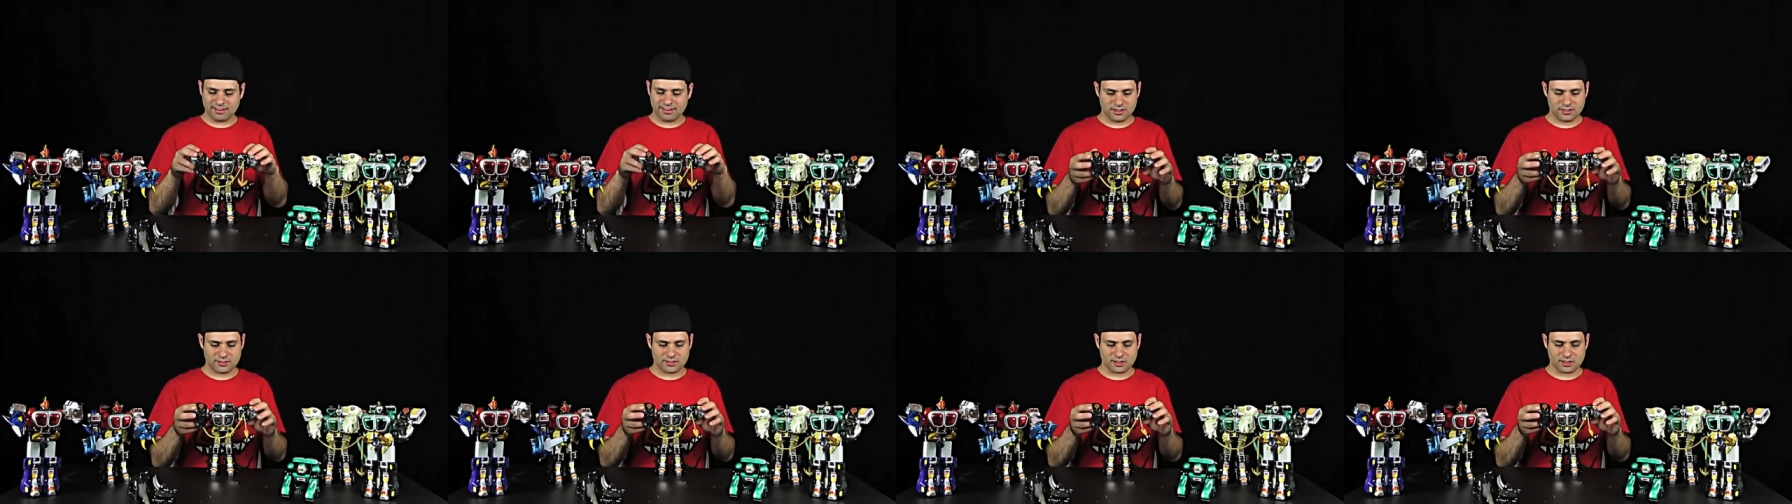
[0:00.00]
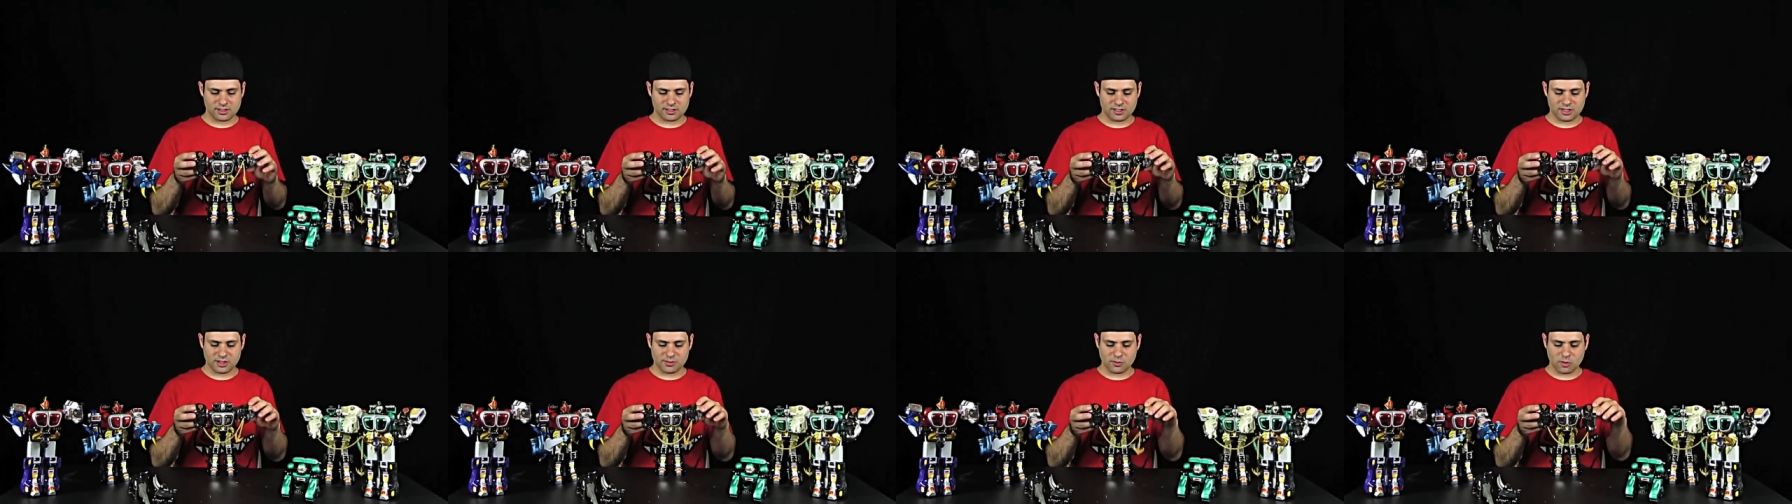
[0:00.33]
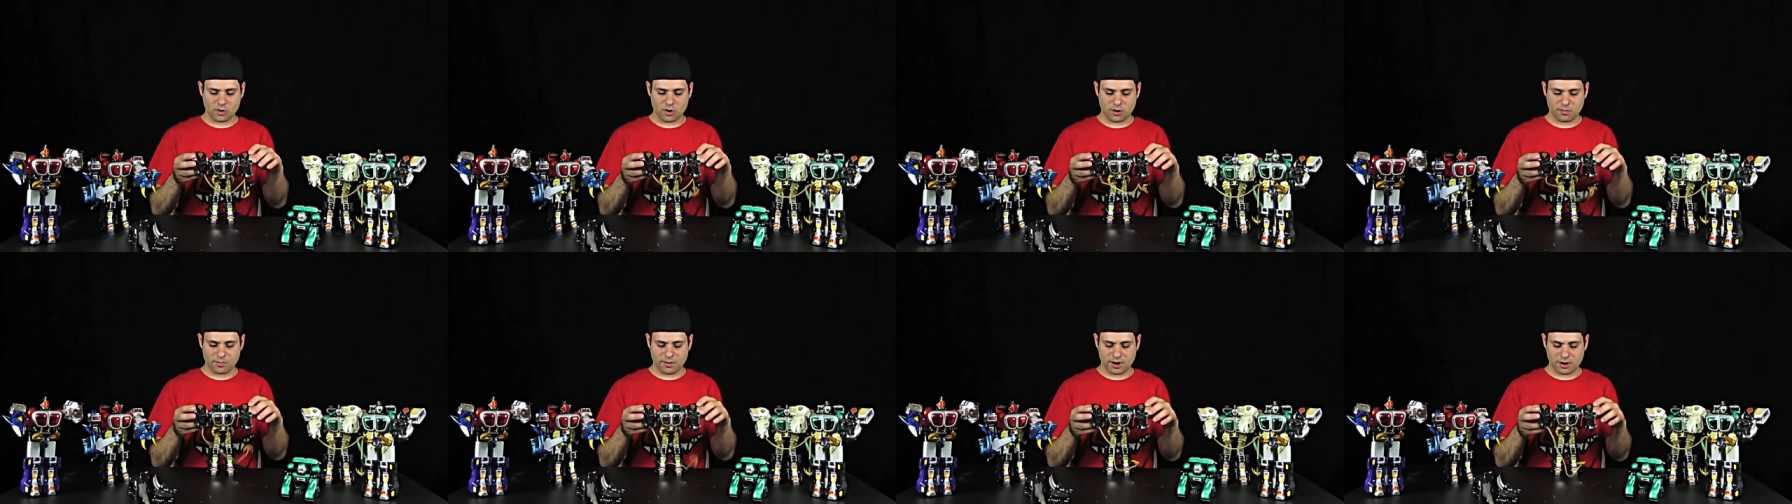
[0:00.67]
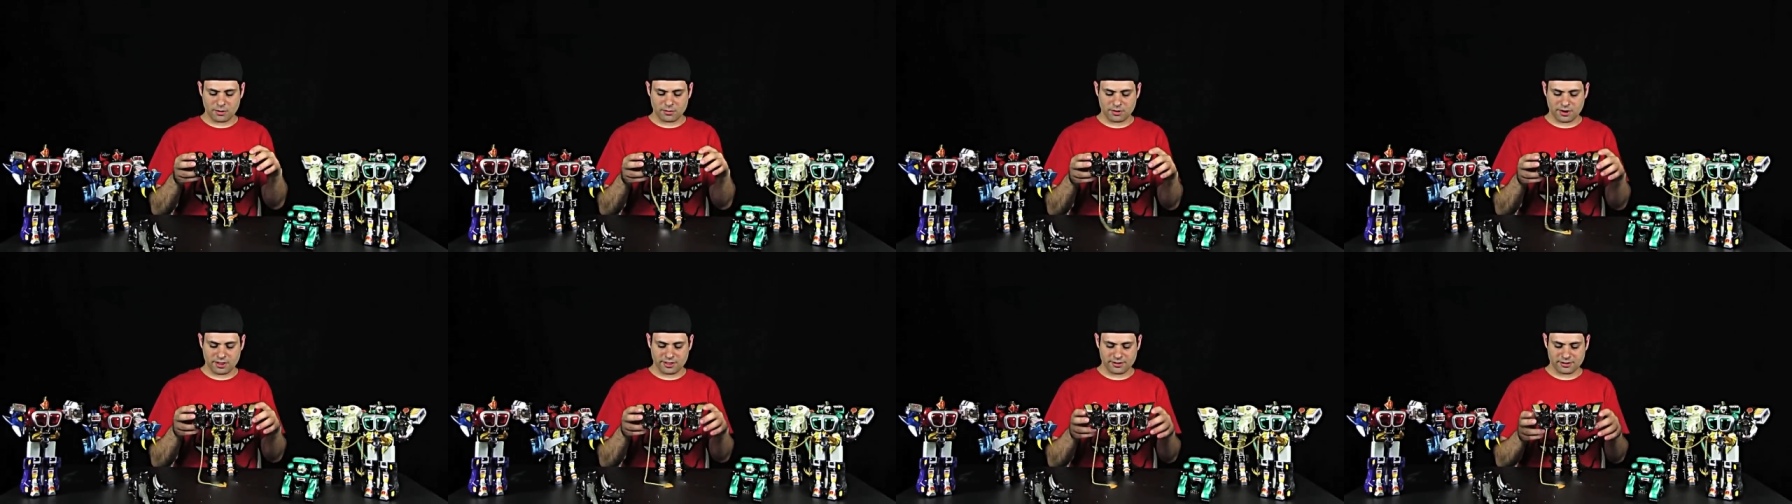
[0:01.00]
These are two more
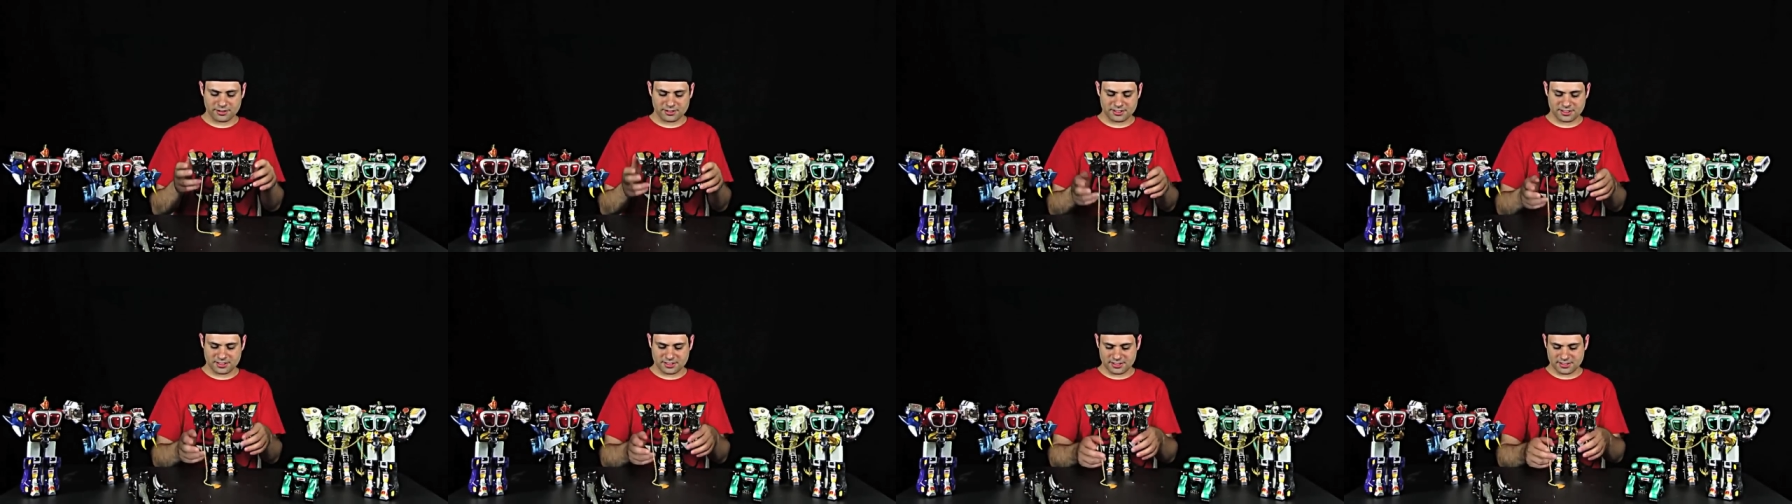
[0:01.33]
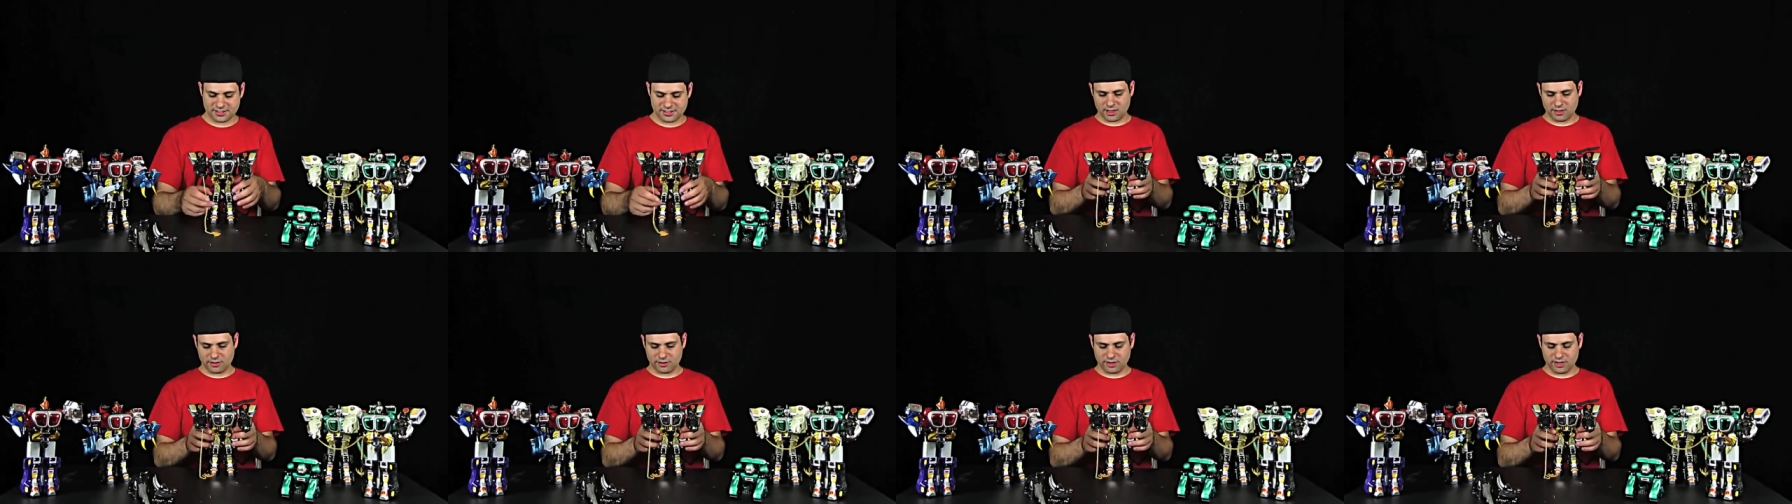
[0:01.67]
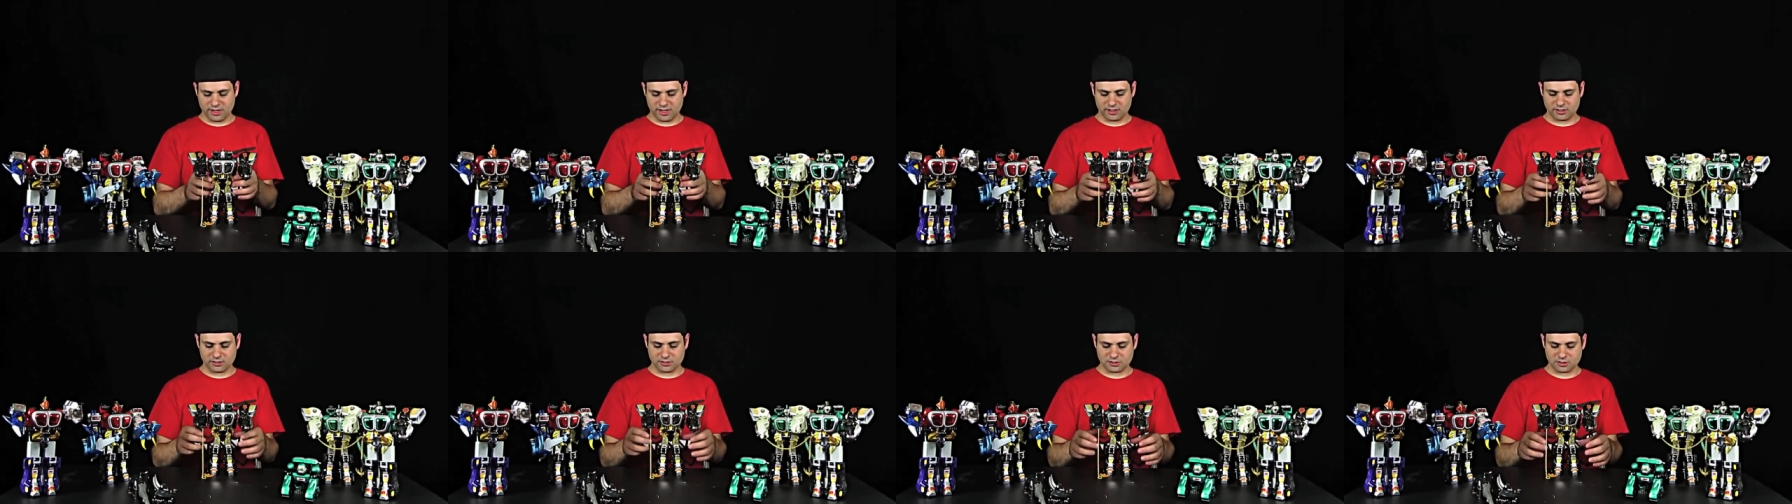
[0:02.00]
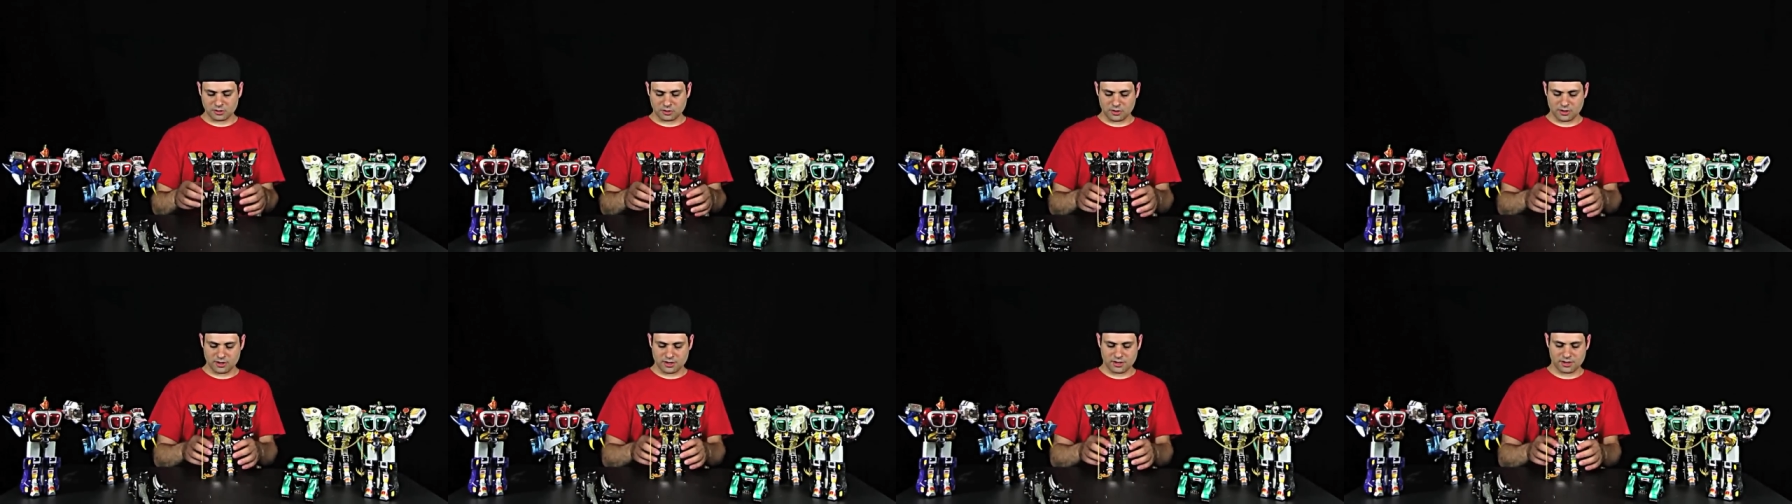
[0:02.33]
Bear Brothers, another Eagle
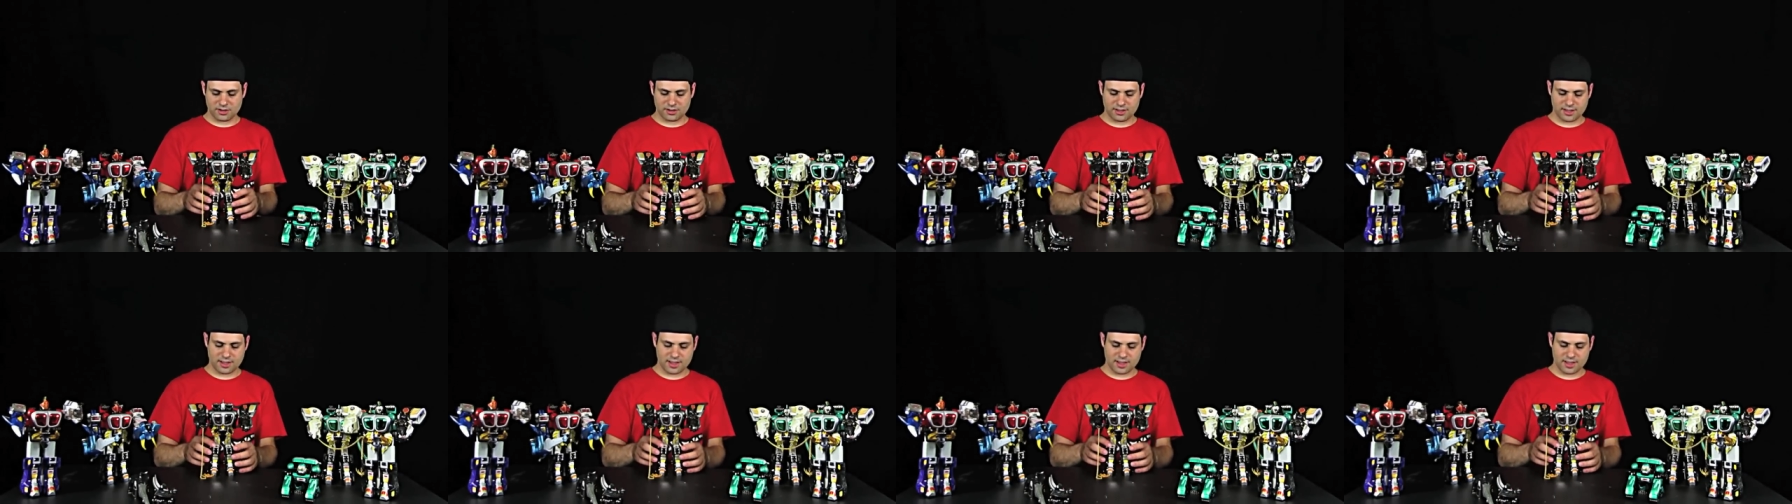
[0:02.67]
Zord,